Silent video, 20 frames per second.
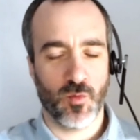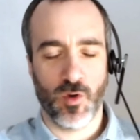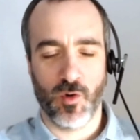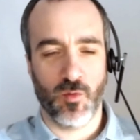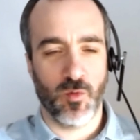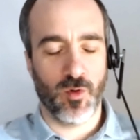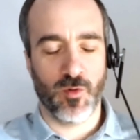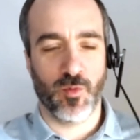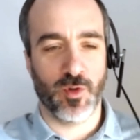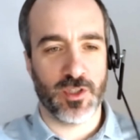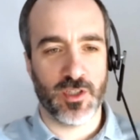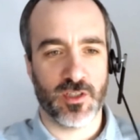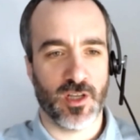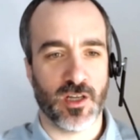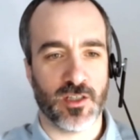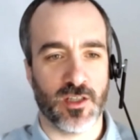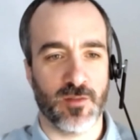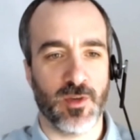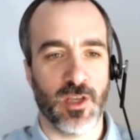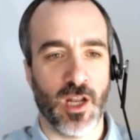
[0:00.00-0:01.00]
what does it
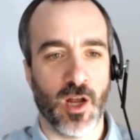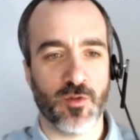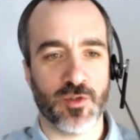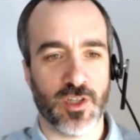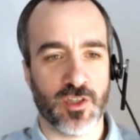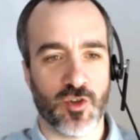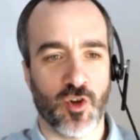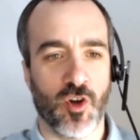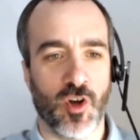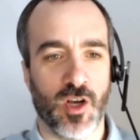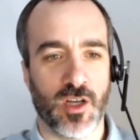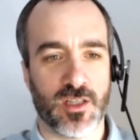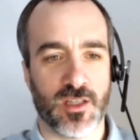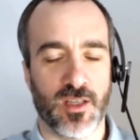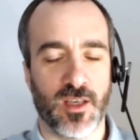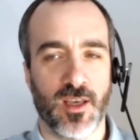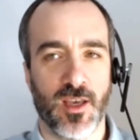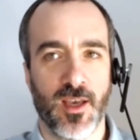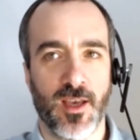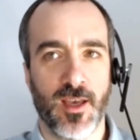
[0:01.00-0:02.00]
actually mean? How's this all
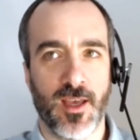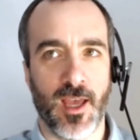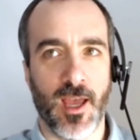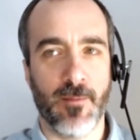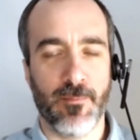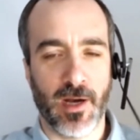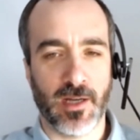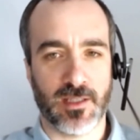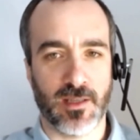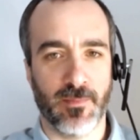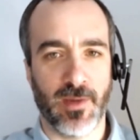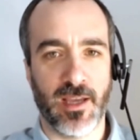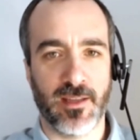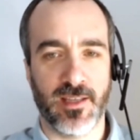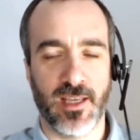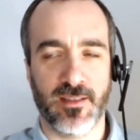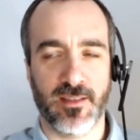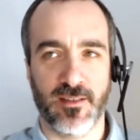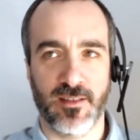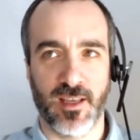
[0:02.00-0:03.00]
actually impacting my
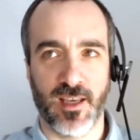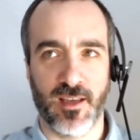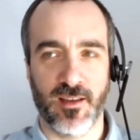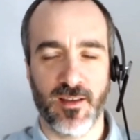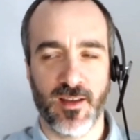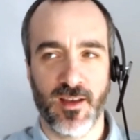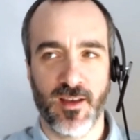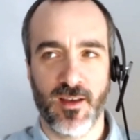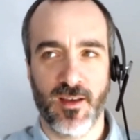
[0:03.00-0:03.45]
day-to-day?